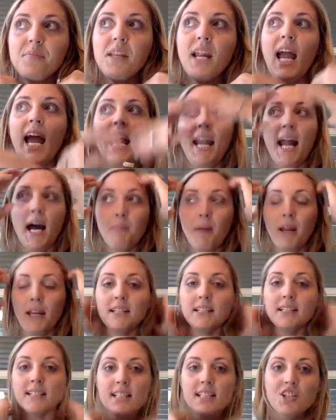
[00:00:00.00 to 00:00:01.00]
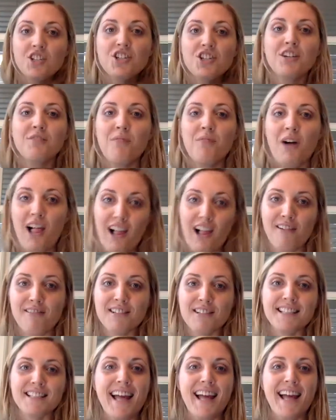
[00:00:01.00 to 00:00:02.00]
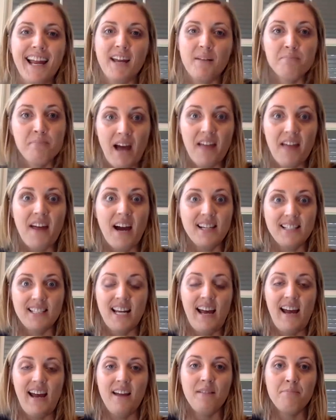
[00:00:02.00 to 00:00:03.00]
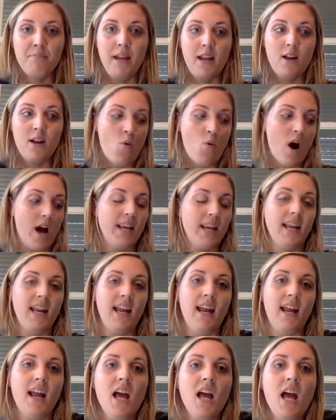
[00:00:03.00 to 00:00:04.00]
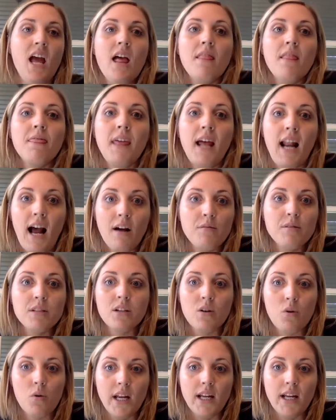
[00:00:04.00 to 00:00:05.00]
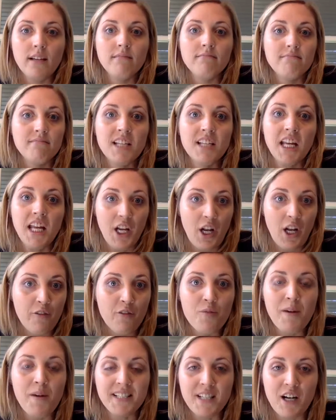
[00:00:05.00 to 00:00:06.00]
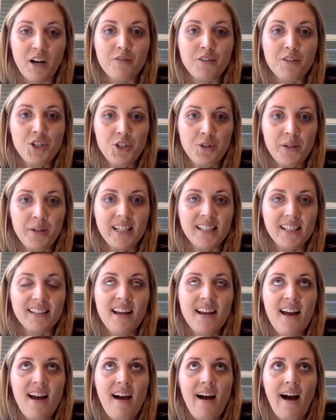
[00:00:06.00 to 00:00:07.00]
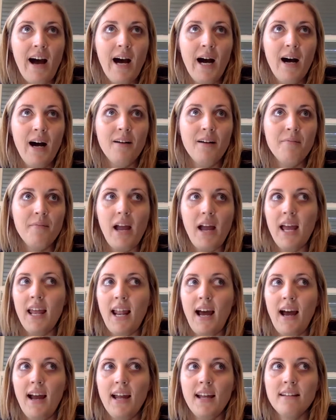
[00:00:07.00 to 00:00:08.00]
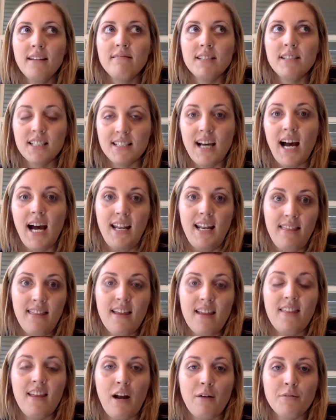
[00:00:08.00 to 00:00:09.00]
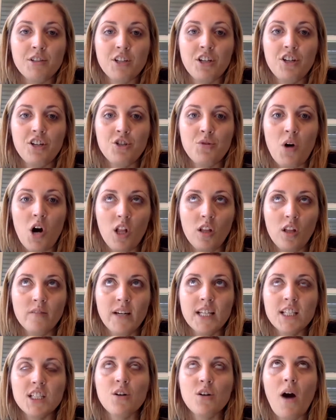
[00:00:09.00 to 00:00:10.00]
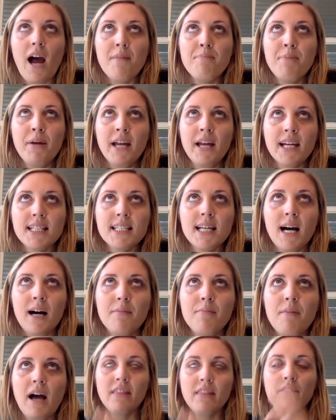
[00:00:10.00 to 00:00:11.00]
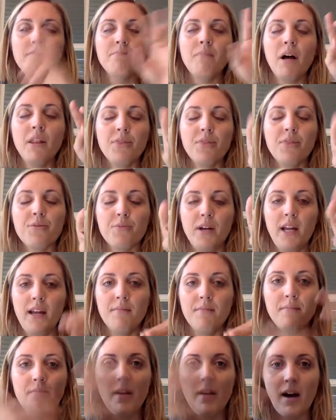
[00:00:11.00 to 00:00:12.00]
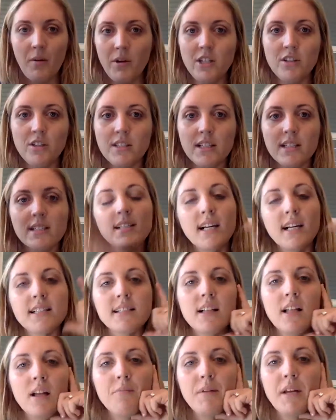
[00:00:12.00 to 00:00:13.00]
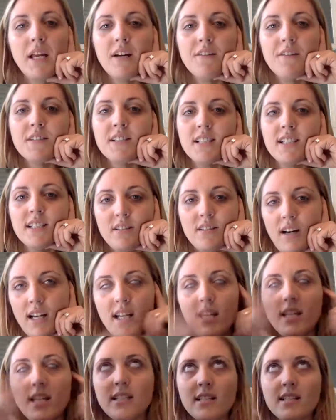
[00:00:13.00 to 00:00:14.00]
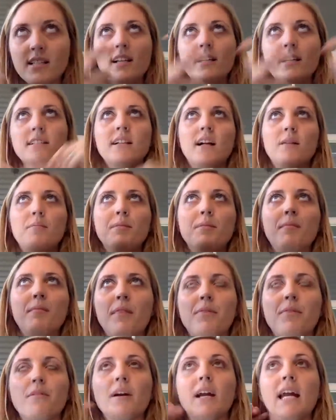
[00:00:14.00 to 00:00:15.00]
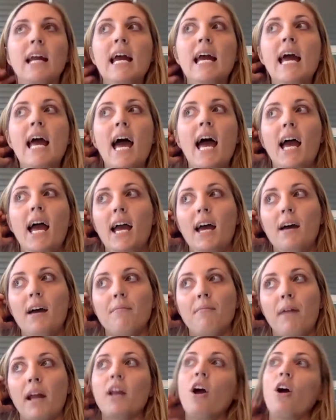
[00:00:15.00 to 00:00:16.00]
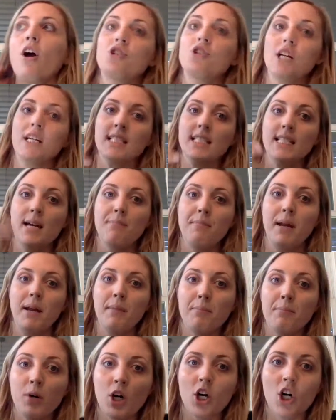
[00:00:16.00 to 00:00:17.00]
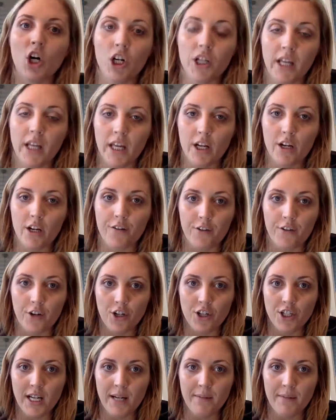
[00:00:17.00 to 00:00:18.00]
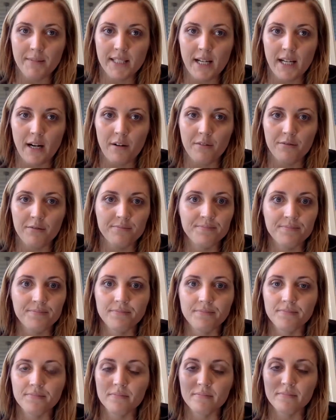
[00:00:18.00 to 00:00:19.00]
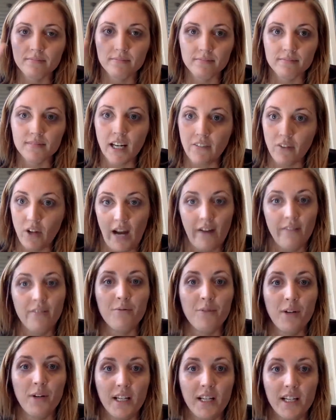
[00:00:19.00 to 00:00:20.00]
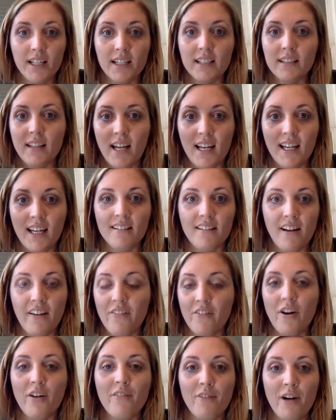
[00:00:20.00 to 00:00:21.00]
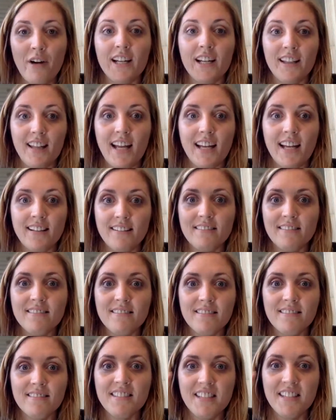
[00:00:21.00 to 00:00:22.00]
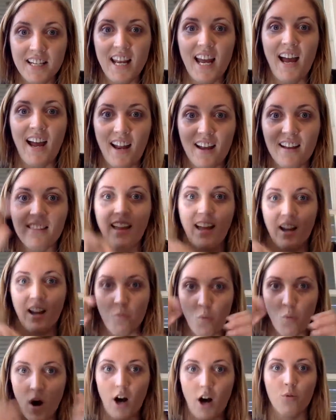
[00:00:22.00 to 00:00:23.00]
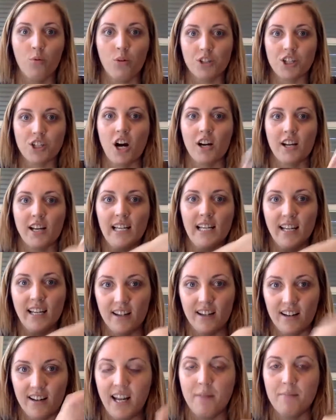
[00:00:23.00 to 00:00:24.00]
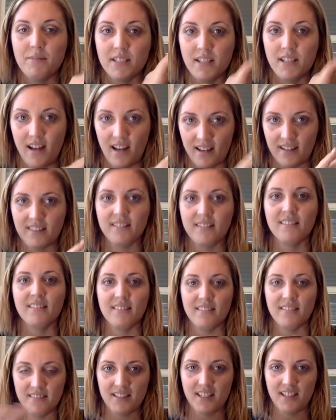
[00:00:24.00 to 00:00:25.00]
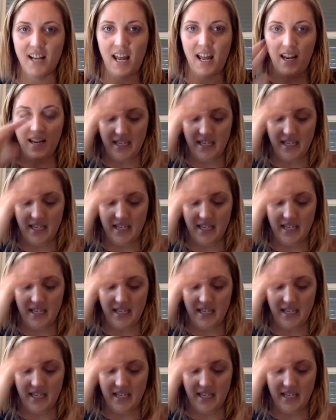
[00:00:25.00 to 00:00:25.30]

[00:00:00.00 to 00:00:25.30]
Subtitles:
And I made a decision while I was laying in bed that day, being whiny, that I was going to get over myself and do it. And I decided then that I was going to do all of it. So I picked up at month 3, we do Success Club gifts. And so I'd hit Success Club in month 3. And my coach had sent me a book called Get Over Your Damn Self. If you haven't read it, like today, like while we're talking, get on Amazon today.